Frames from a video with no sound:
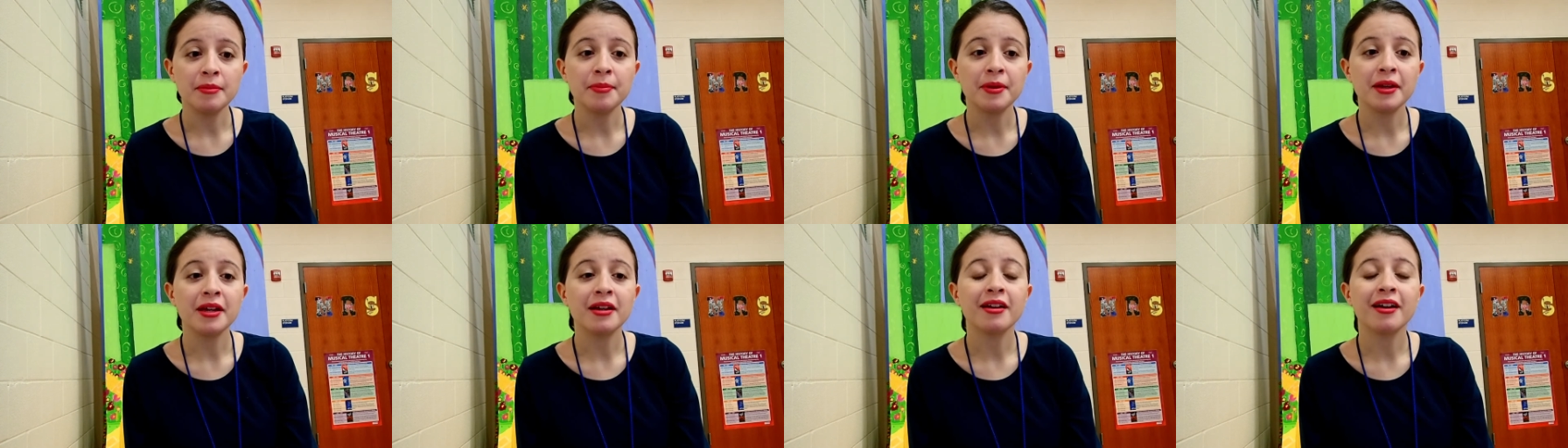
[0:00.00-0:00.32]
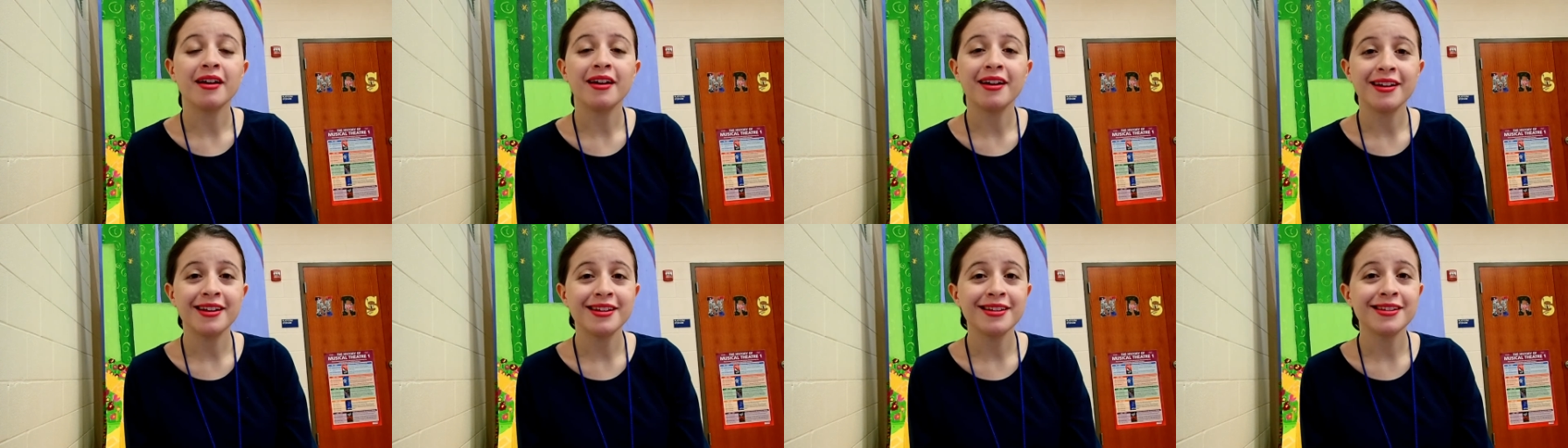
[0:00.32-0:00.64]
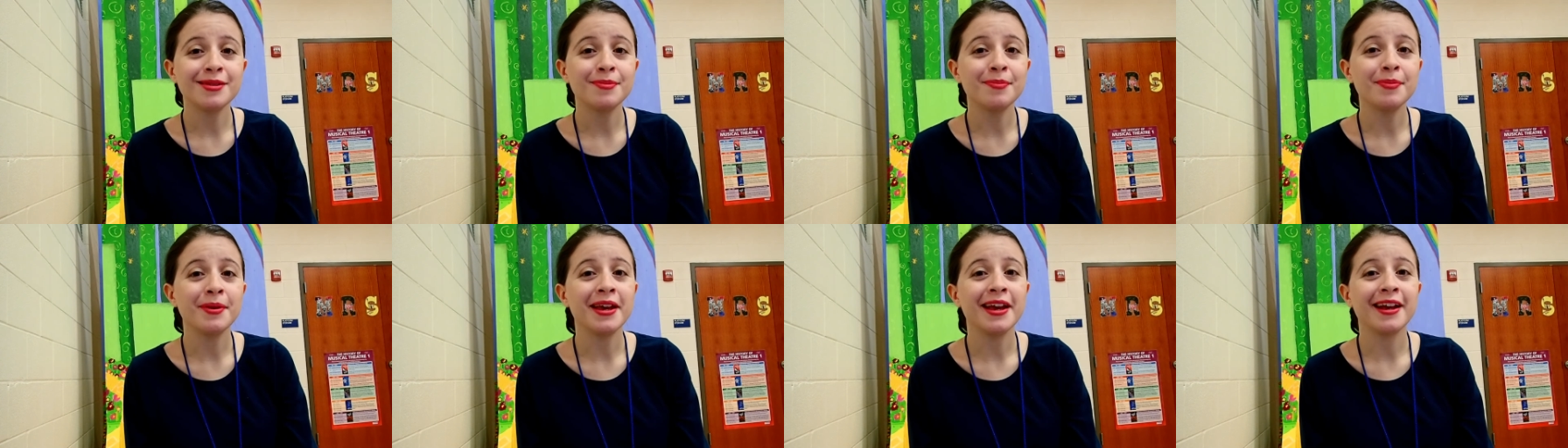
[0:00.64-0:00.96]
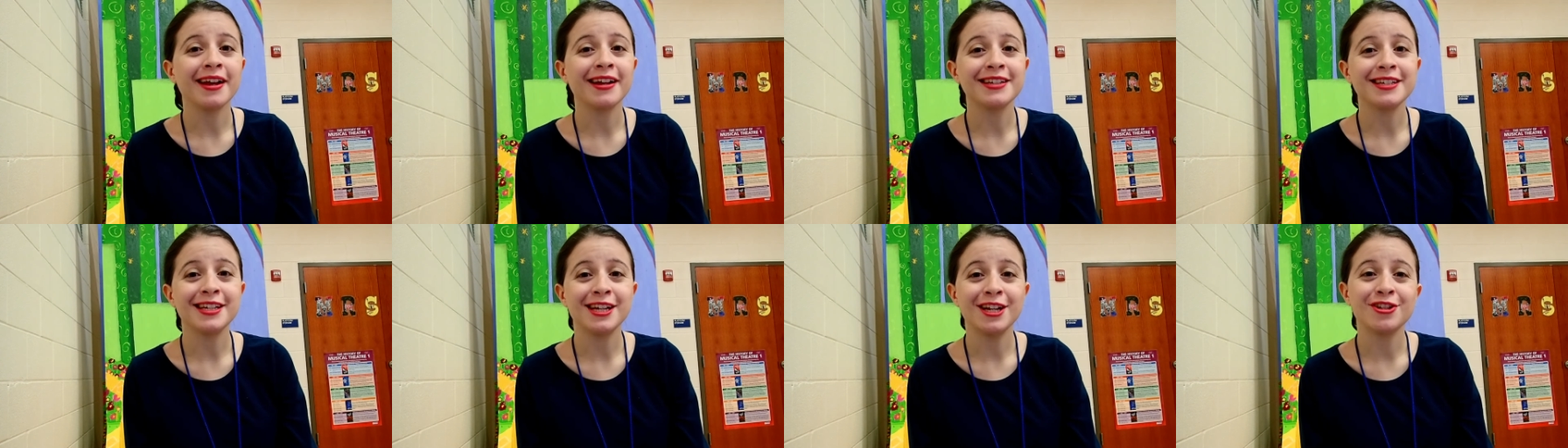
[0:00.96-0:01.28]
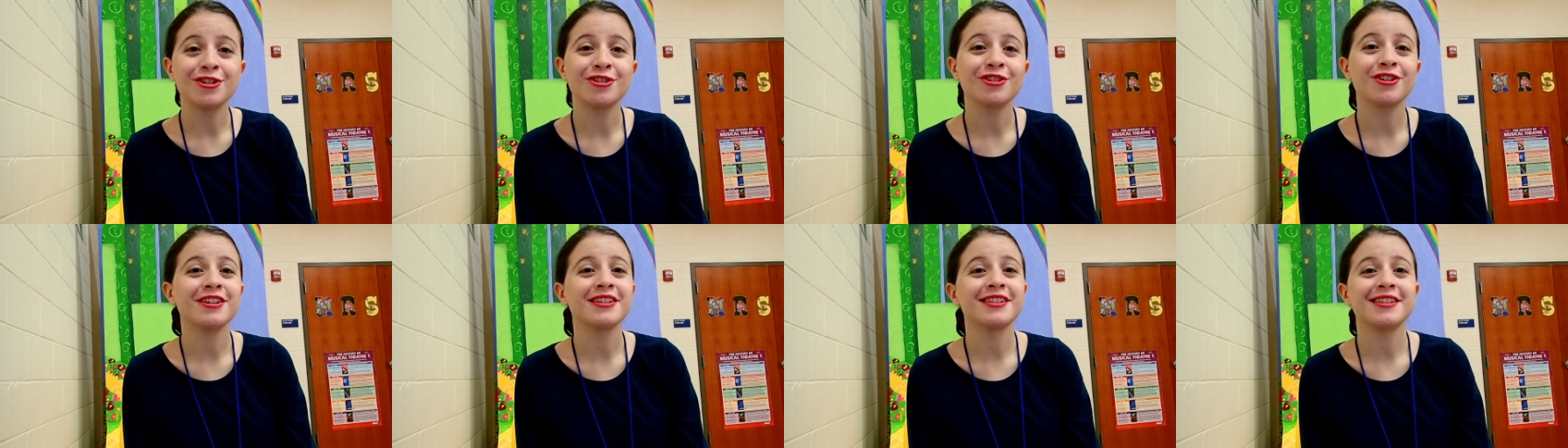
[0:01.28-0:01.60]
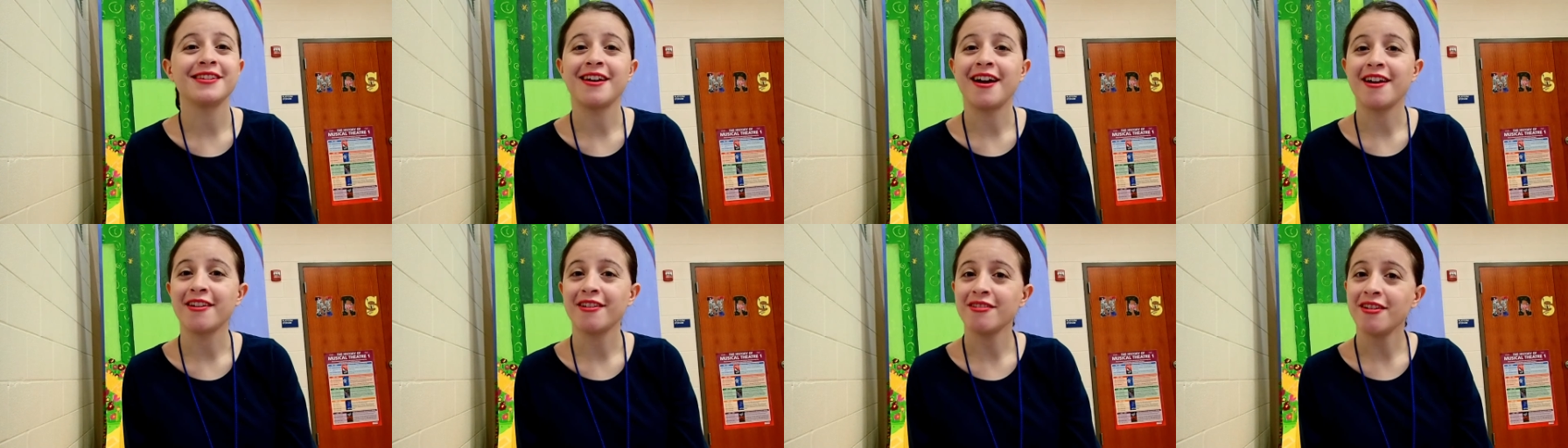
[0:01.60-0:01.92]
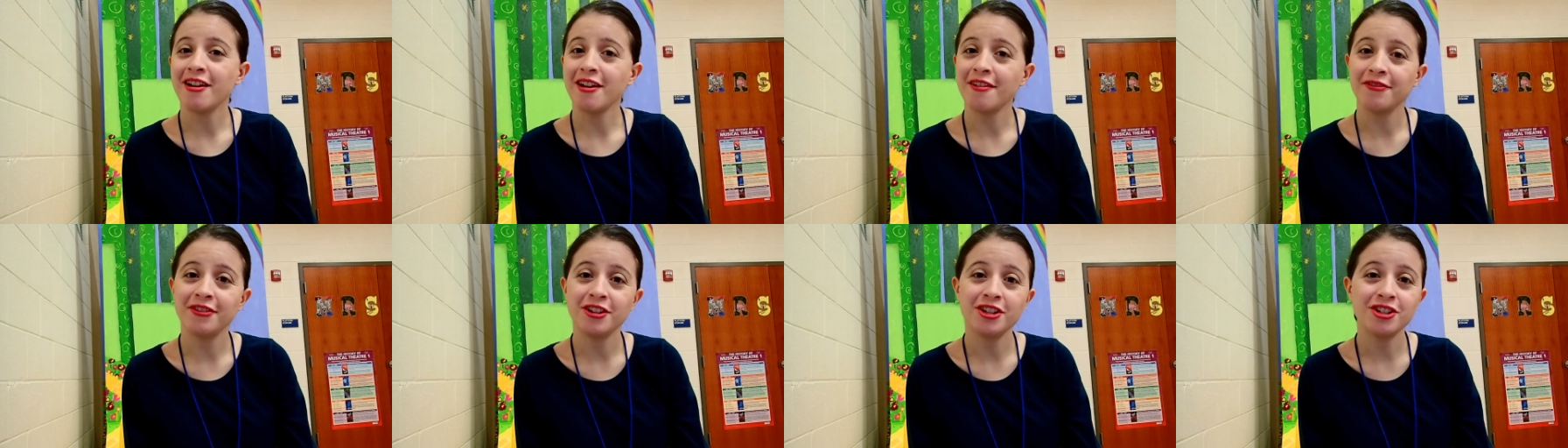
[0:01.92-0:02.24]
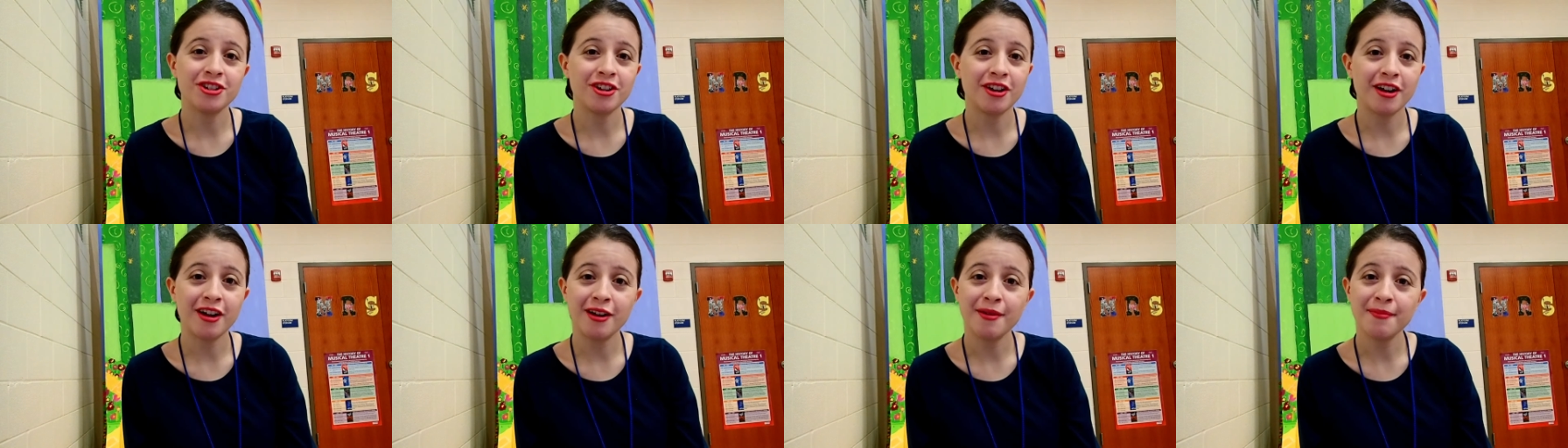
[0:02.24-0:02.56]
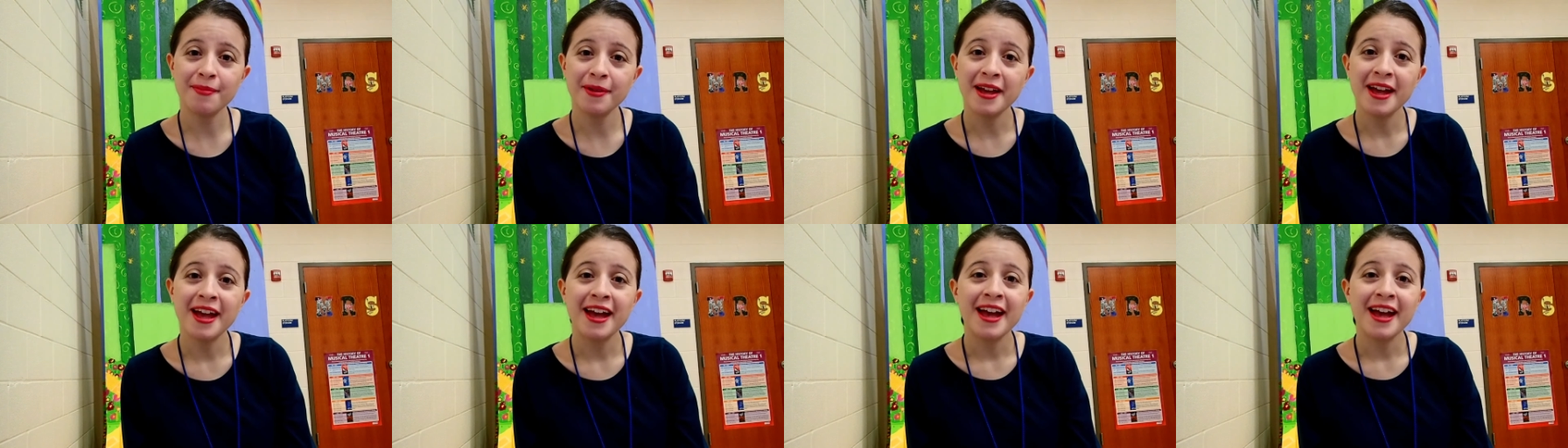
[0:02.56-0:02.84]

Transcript: because being a teacher is not an office job,